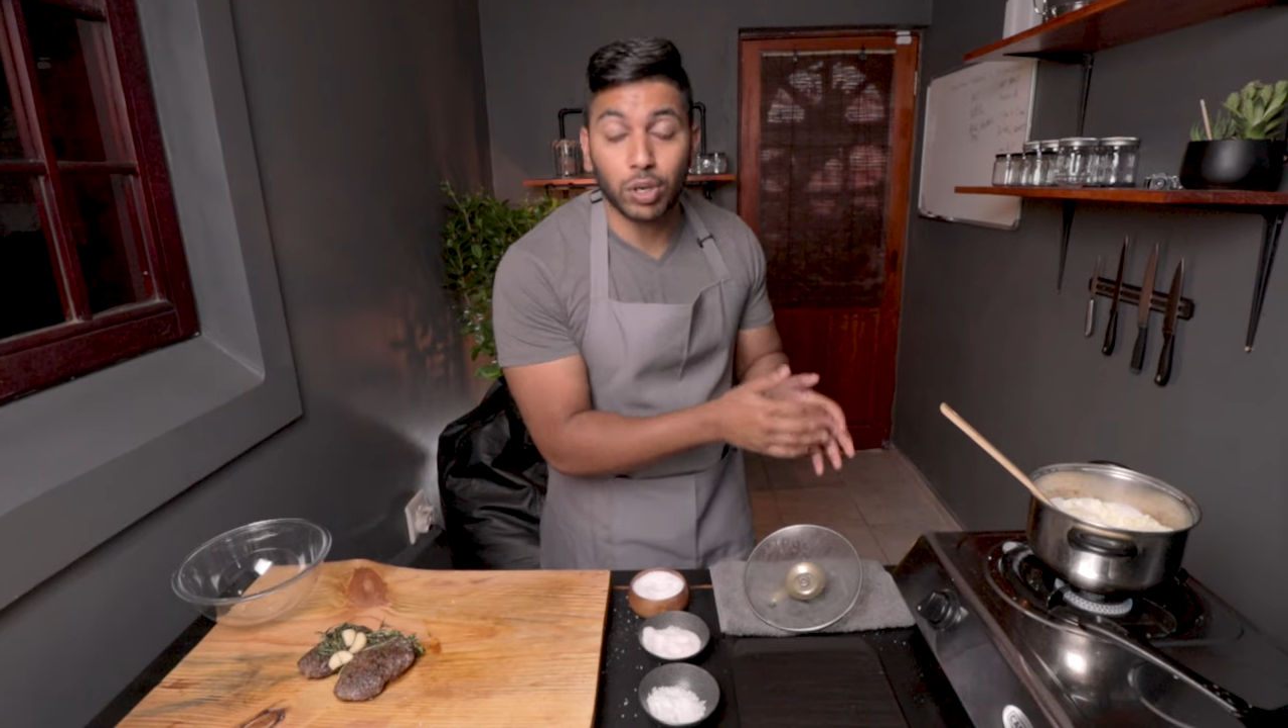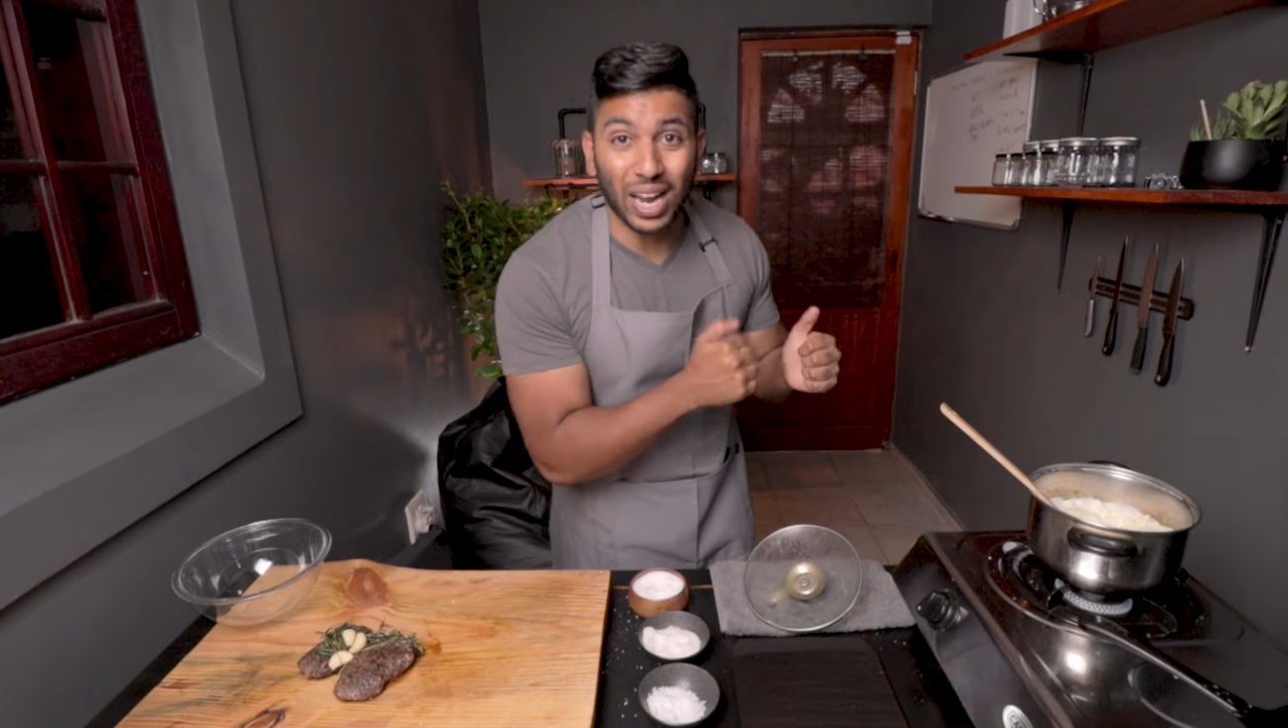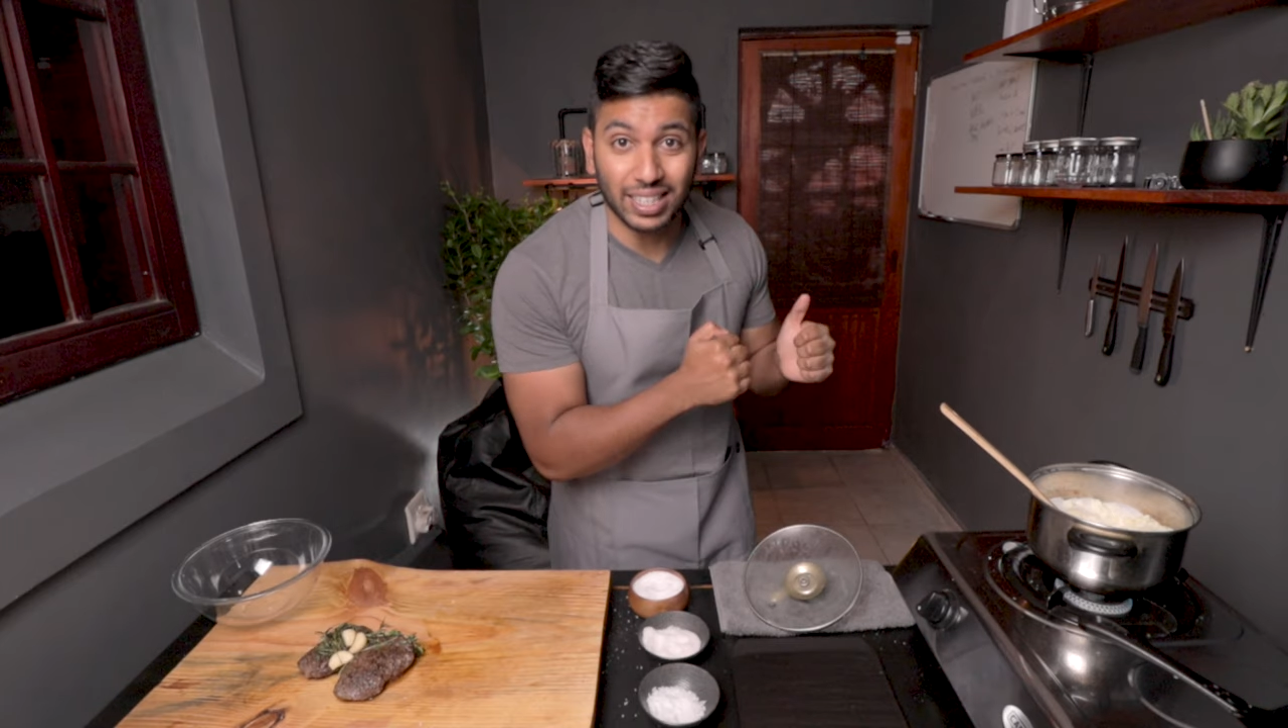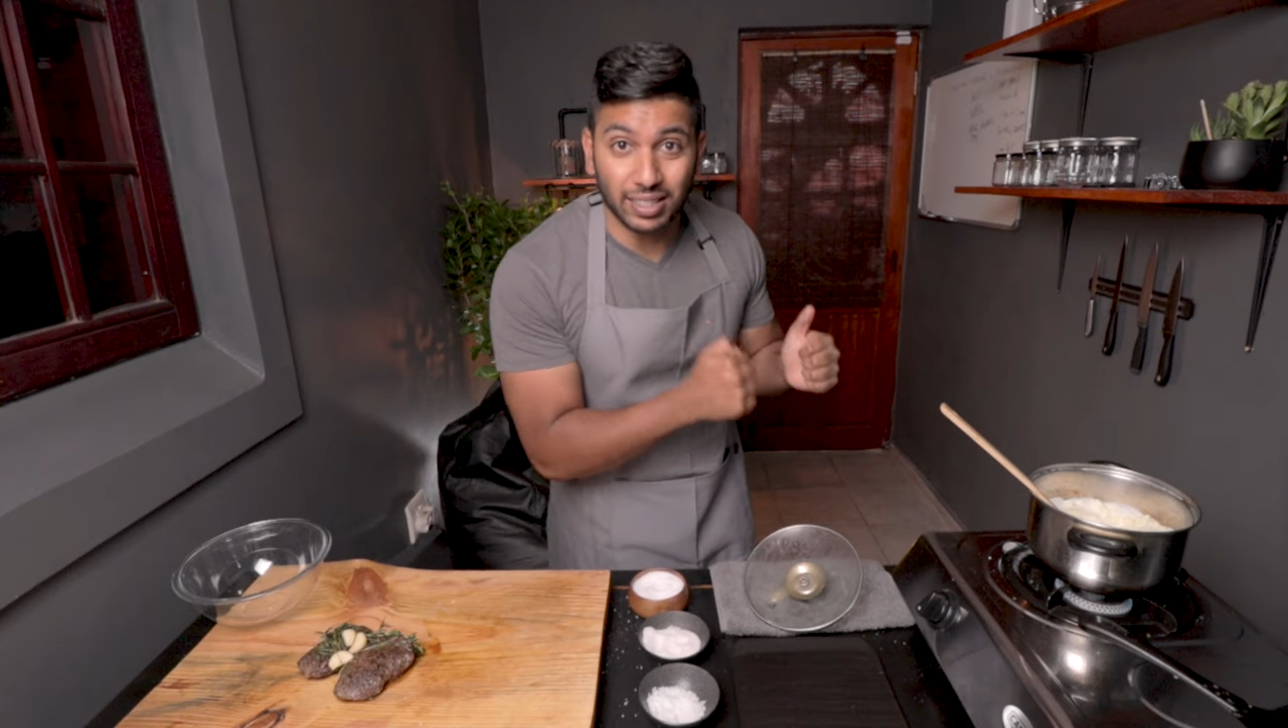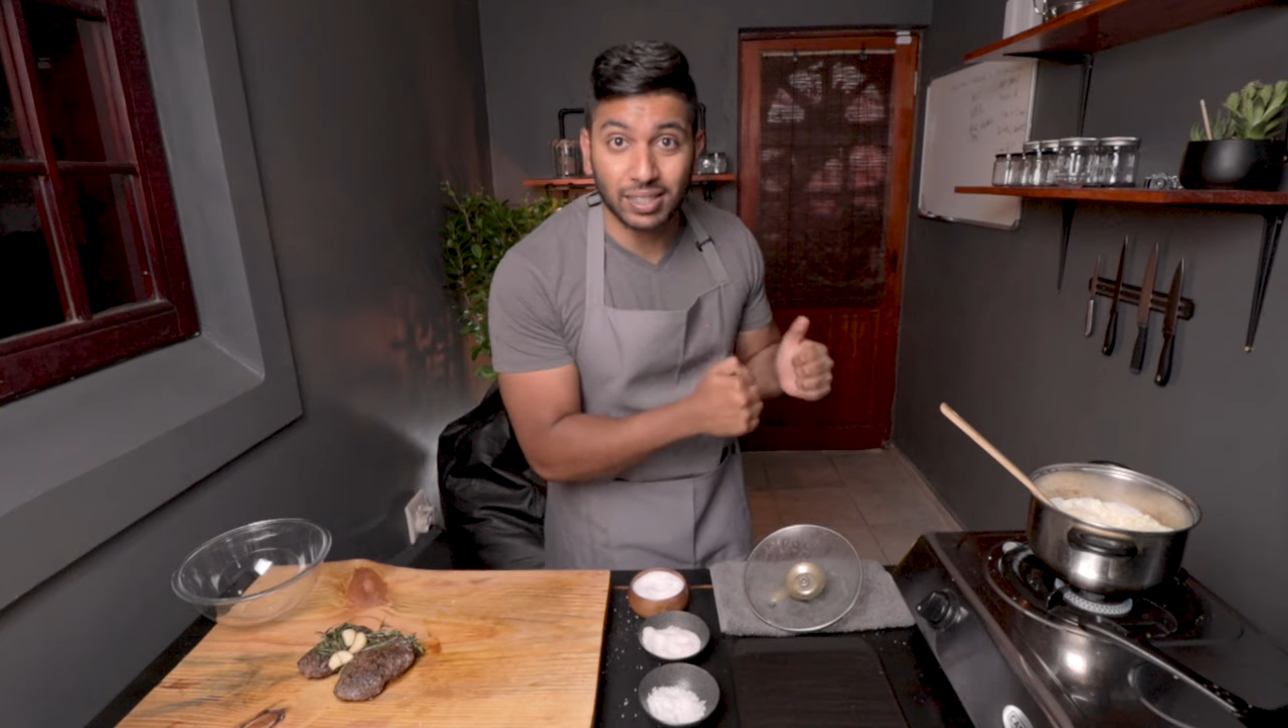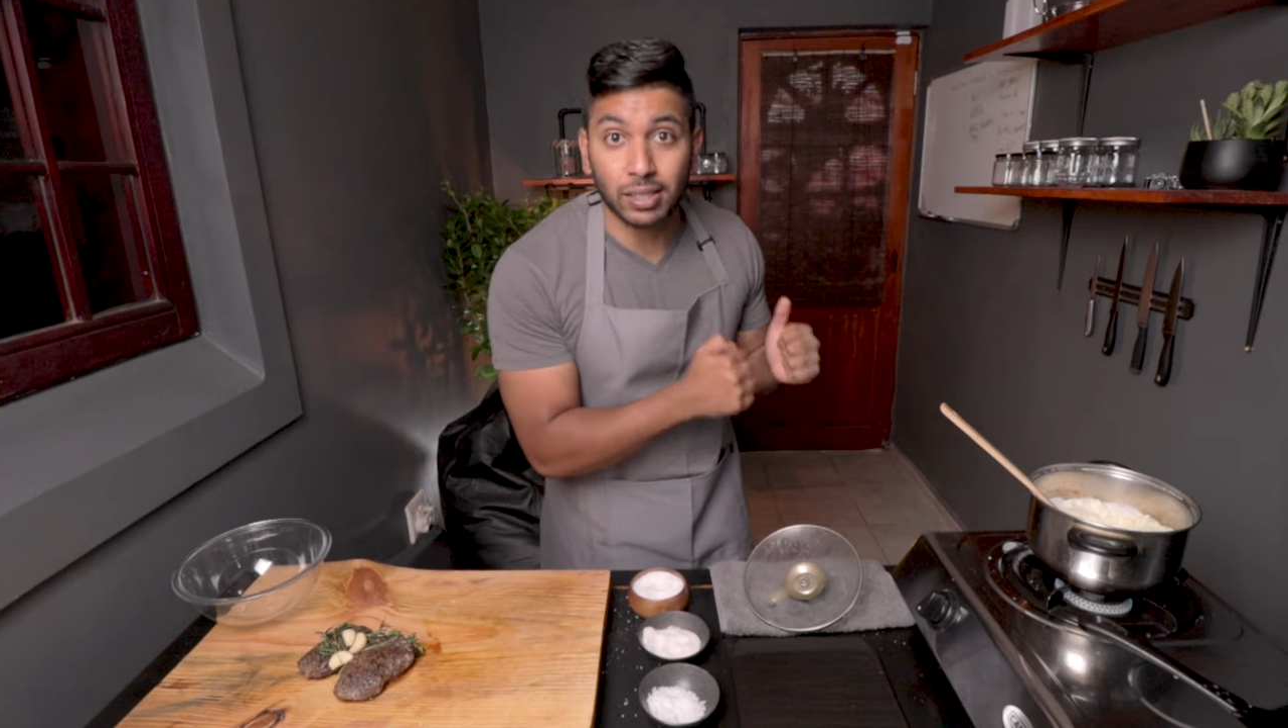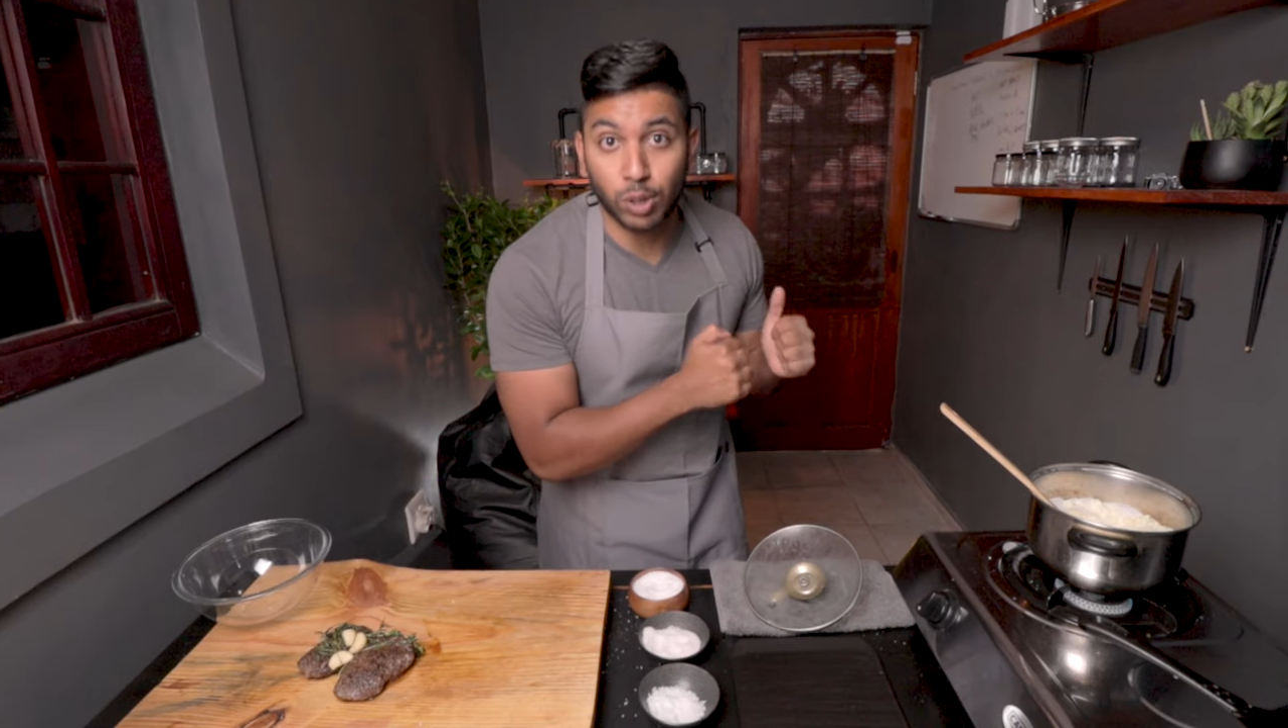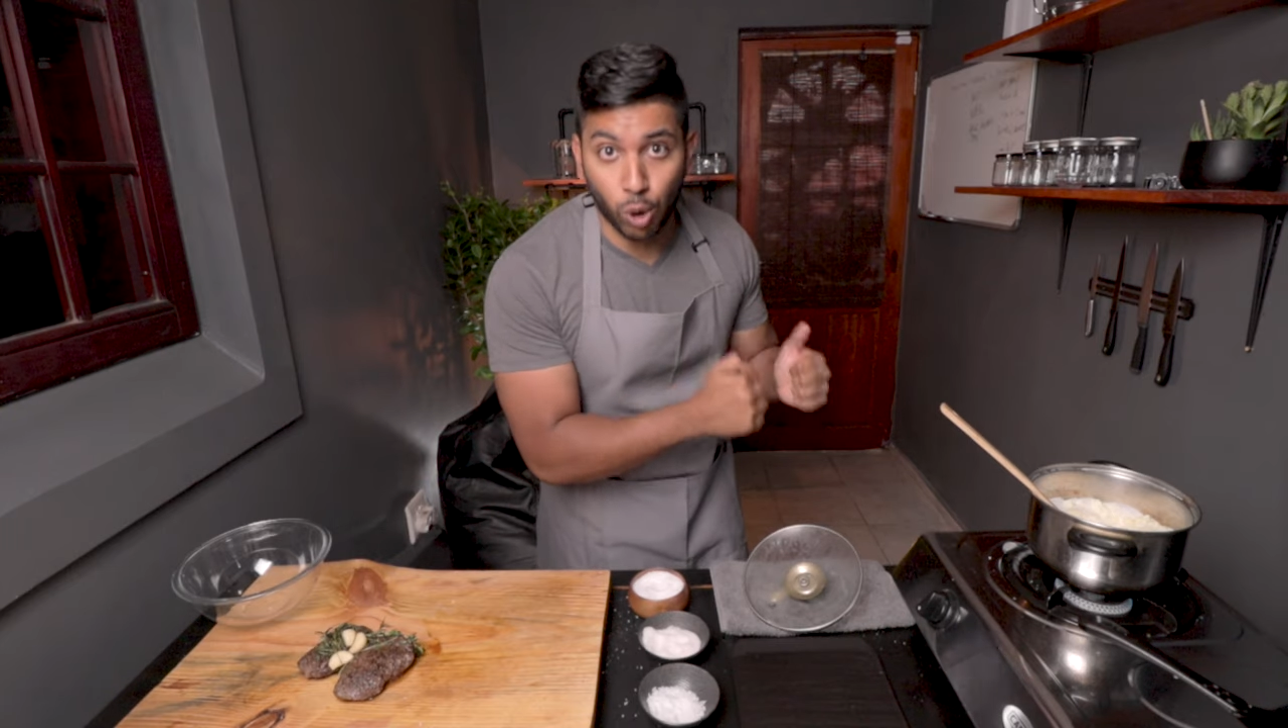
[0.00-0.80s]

while it's still